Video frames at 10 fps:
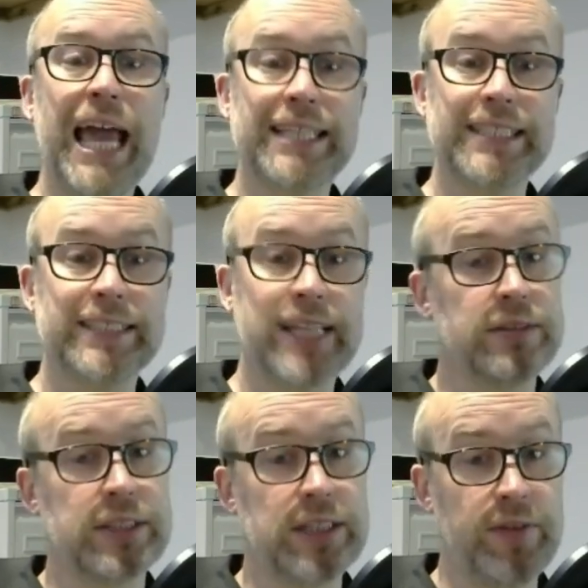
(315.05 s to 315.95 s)

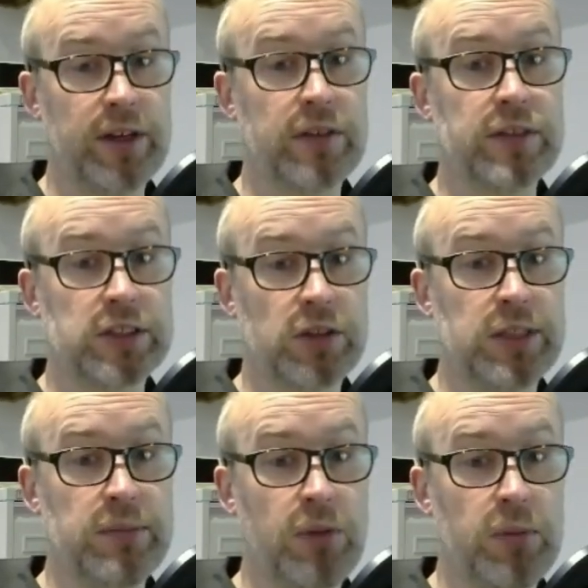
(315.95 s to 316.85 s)
SSL certificate that
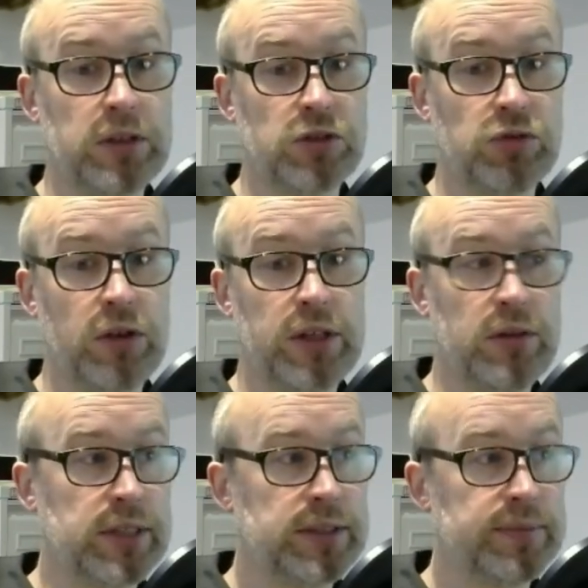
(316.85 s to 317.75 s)
SOTI Mobi Control
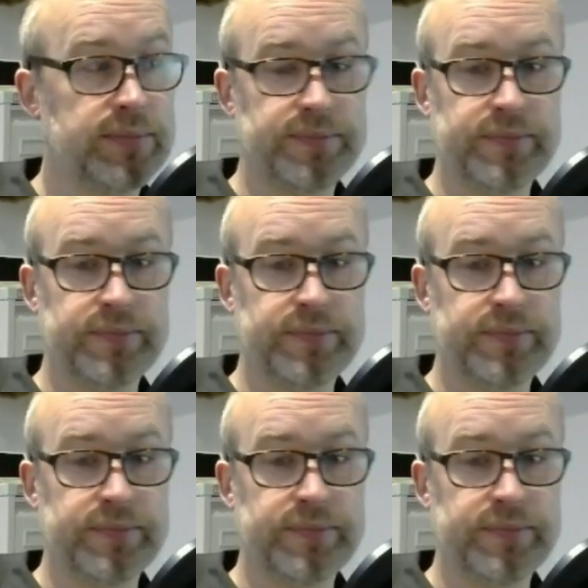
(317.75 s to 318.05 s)
uses.